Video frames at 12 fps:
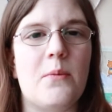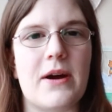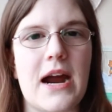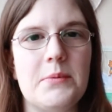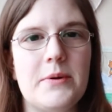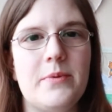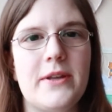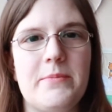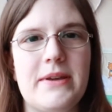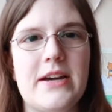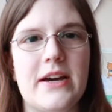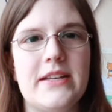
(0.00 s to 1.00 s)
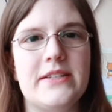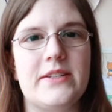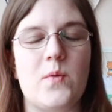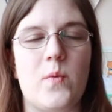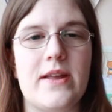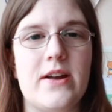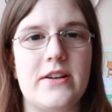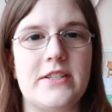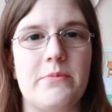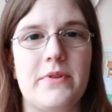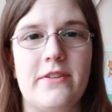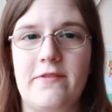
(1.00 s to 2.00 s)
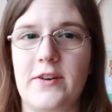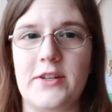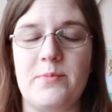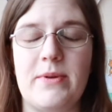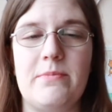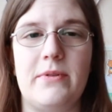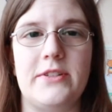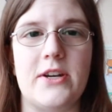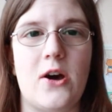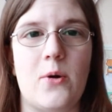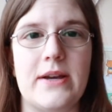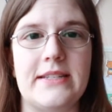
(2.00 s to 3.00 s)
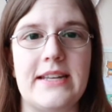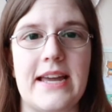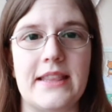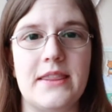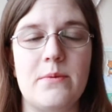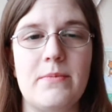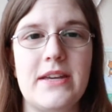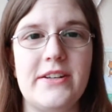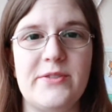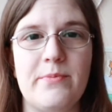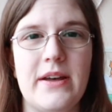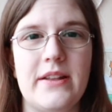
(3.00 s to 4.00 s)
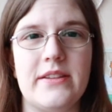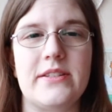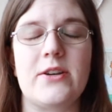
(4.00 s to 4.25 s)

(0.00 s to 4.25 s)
probably because we are some of the first people to always get them each month,